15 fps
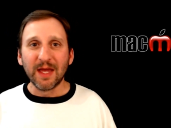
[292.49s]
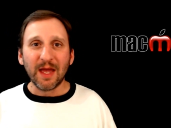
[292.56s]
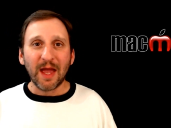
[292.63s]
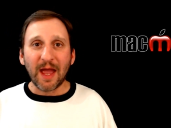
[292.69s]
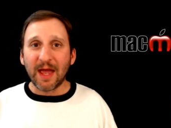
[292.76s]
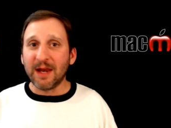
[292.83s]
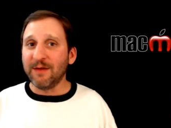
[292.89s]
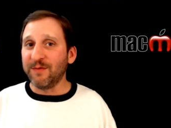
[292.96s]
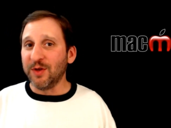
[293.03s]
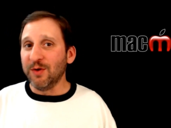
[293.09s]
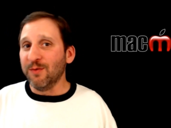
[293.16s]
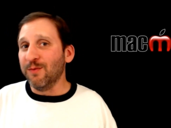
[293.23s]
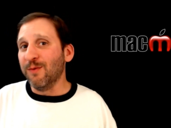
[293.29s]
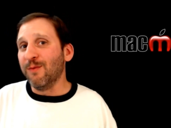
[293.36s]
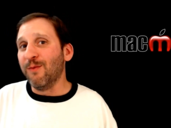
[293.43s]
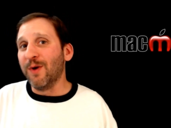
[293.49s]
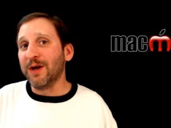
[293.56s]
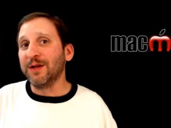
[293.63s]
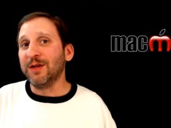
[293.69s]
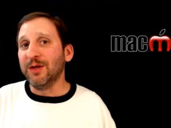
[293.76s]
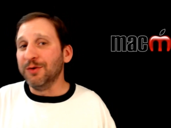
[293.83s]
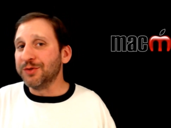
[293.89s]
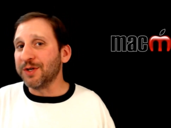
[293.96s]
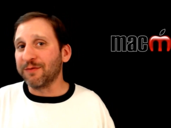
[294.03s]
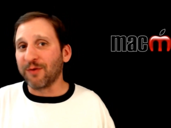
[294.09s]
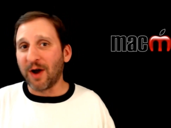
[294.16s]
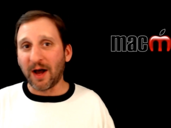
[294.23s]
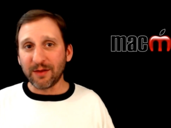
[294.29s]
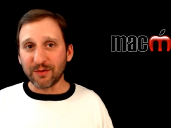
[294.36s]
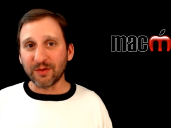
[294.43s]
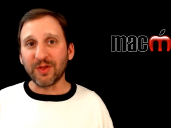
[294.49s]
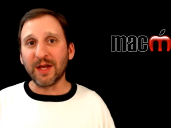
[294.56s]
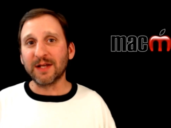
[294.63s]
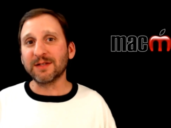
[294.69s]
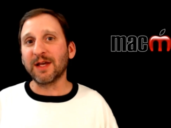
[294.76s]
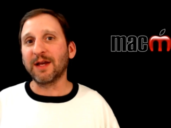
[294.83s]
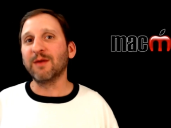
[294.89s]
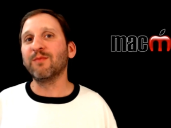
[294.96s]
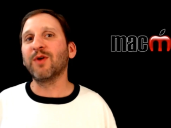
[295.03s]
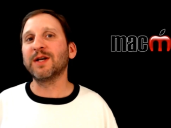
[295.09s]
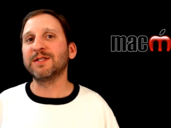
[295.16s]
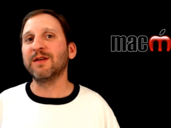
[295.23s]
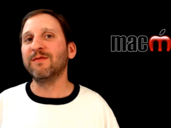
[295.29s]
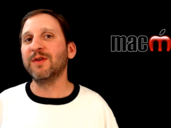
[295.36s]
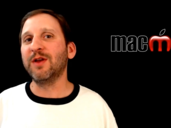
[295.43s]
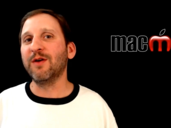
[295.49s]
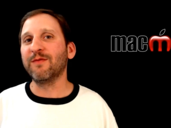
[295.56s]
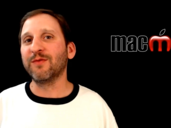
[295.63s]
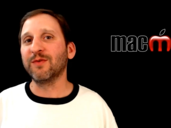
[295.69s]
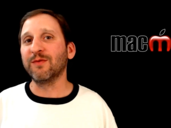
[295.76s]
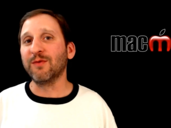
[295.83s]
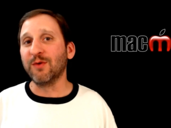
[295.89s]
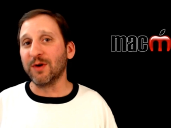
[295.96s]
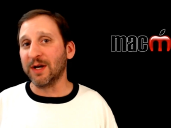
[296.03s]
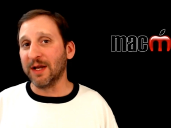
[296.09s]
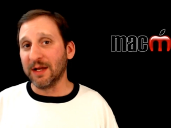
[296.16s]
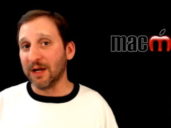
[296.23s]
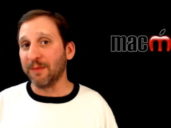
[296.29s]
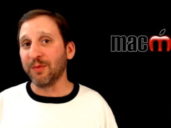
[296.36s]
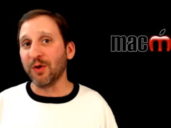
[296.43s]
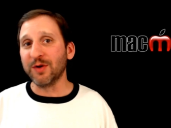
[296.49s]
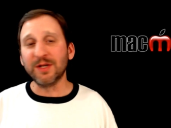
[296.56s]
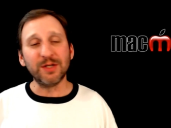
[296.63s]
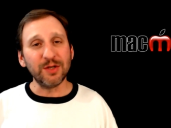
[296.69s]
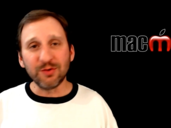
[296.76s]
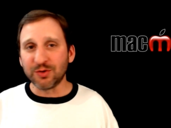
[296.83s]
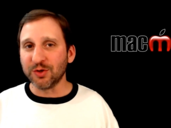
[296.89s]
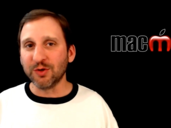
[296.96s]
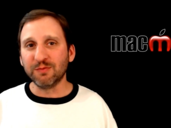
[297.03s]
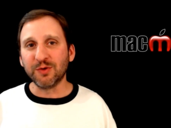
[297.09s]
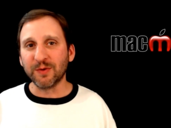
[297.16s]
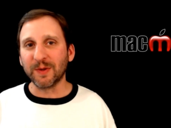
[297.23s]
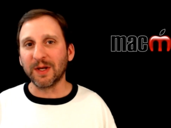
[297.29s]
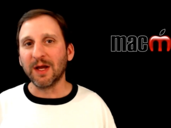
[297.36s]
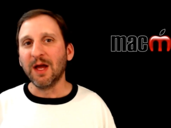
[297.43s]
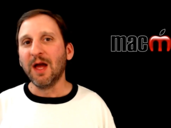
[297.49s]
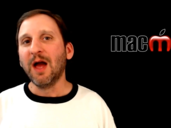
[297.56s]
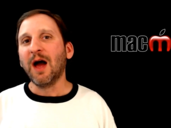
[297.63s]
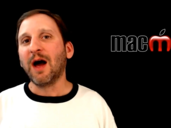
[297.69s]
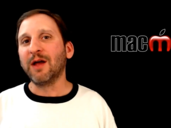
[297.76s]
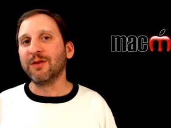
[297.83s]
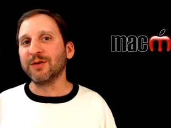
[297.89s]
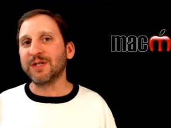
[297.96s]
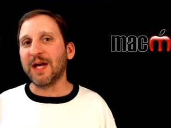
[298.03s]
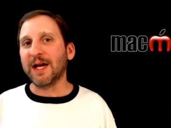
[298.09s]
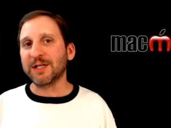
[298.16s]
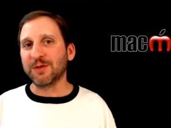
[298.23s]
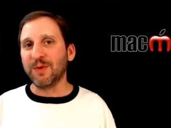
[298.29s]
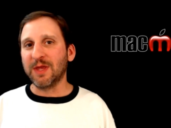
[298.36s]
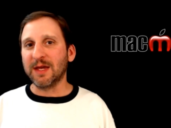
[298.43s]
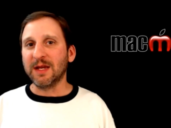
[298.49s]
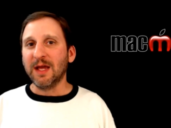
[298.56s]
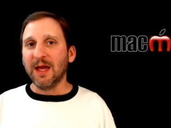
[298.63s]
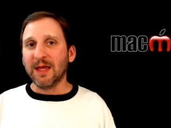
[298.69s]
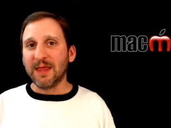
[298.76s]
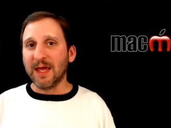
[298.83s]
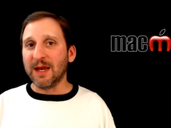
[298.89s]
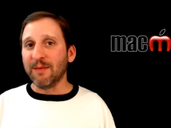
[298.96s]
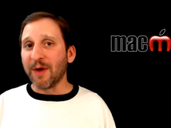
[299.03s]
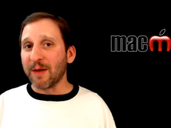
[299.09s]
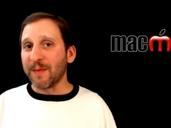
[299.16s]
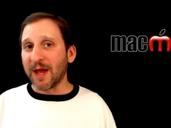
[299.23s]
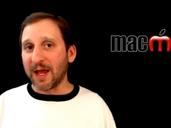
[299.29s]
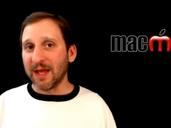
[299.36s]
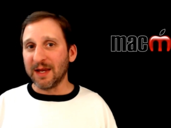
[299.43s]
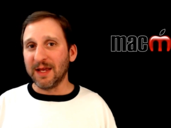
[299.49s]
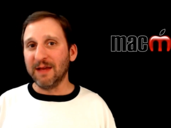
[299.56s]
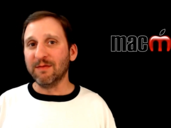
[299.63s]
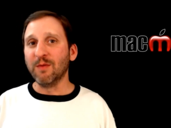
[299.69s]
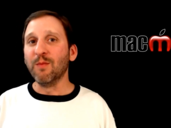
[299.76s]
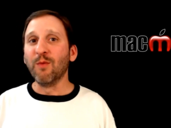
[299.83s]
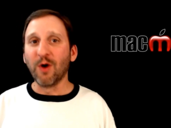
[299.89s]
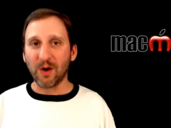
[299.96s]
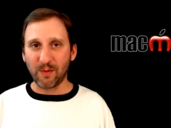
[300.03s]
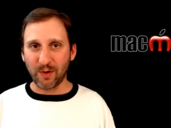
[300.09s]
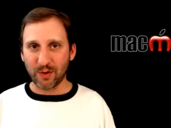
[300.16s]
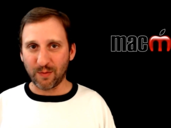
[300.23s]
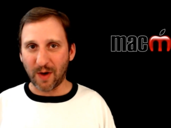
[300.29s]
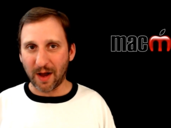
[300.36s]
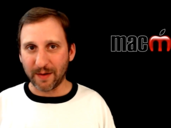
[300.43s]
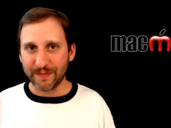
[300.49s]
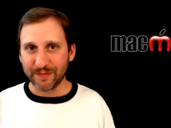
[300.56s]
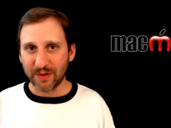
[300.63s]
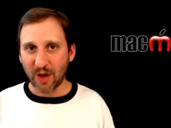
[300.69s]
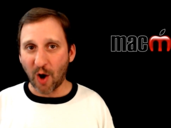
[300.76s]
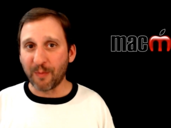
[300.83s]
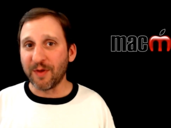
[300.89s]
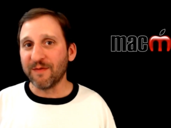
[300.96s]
And if you want to use it for other things like compressing video for, or, and uploading to YouTube, doing other tasks with it, then it might make it even more worthwhile. Hope you